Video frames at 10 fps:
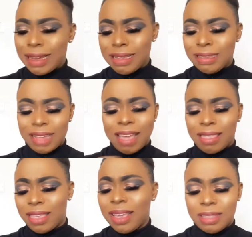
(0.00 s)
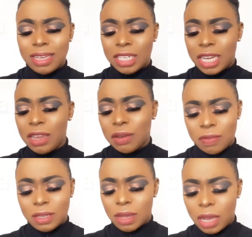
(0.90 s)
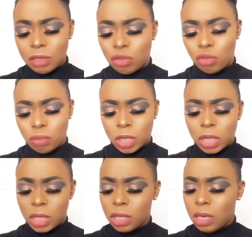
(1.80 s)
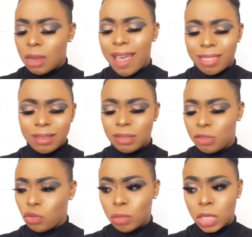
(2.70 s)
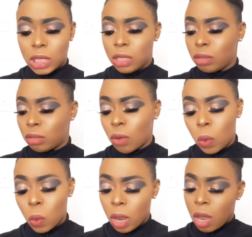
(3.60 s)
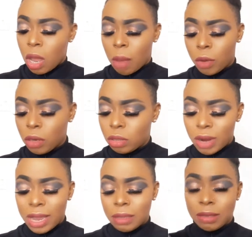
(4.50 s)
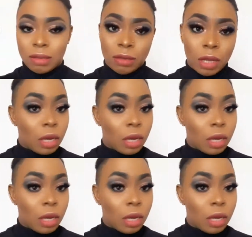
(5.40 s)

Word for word: guys I think the shading of this hair is too much I think it's too much so I'm gonna try it